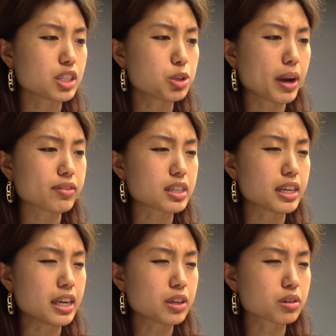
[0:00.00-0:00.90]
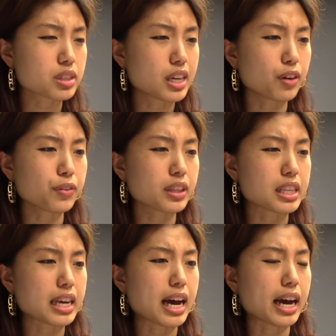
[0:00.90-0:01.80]
you have to hit yourself in
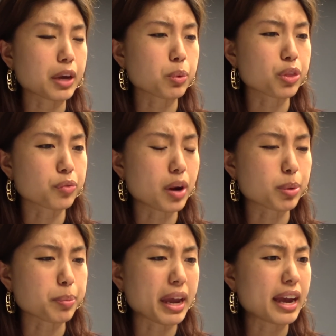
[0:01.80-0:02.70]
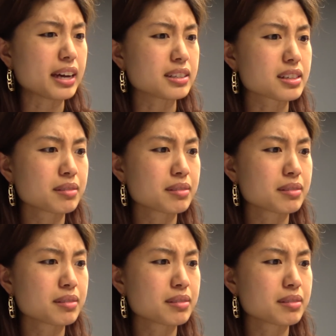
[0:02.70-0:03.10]
the eye with a rubber band.